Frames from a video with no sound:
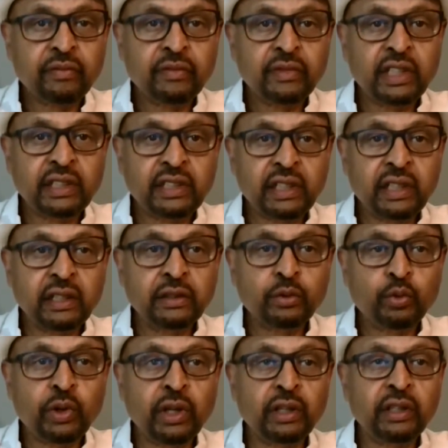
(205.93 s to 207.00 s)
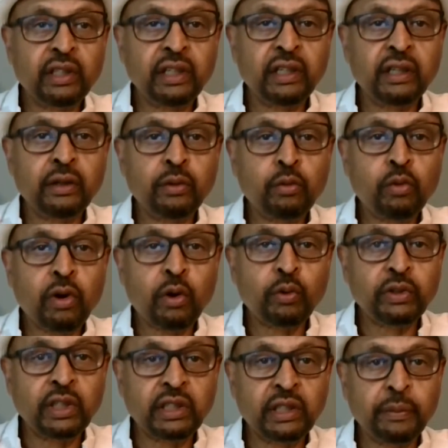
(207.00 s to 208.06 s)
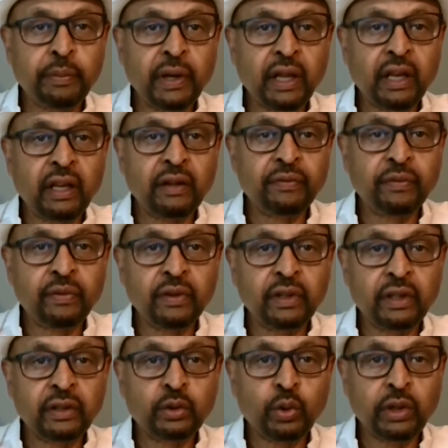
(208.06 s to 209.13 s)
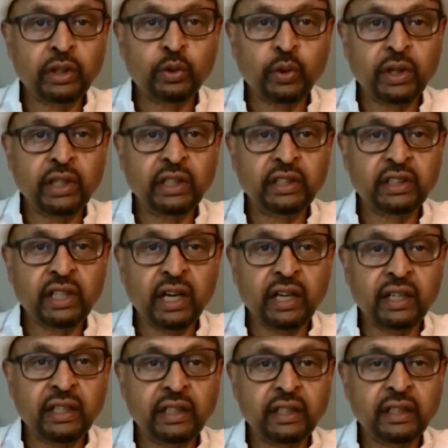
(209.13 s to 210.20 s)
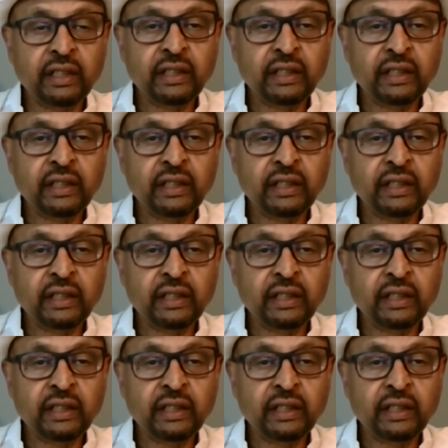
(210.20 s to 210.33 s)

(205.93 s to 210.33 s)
this is when the war with the TPLF 2020 started.